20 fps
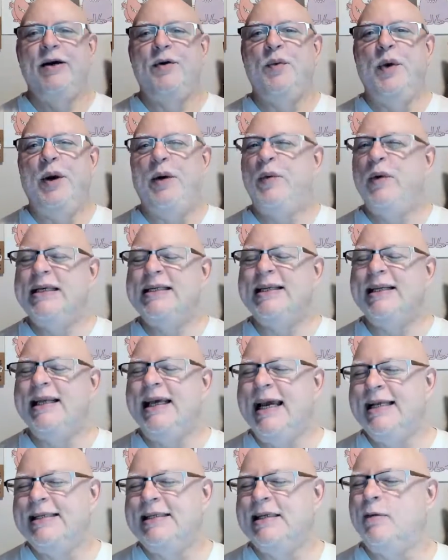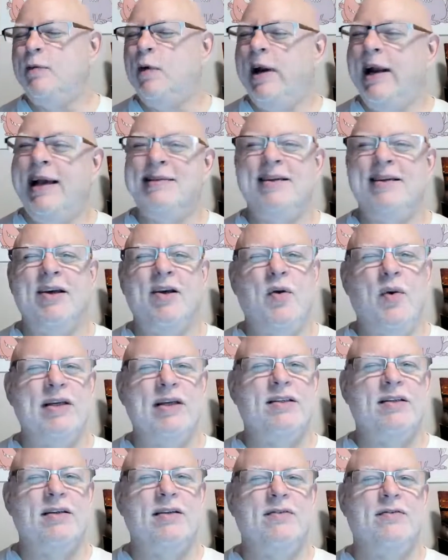We recently had someone ask a
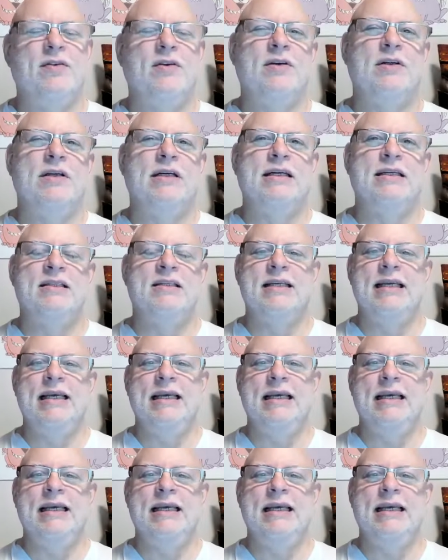question for us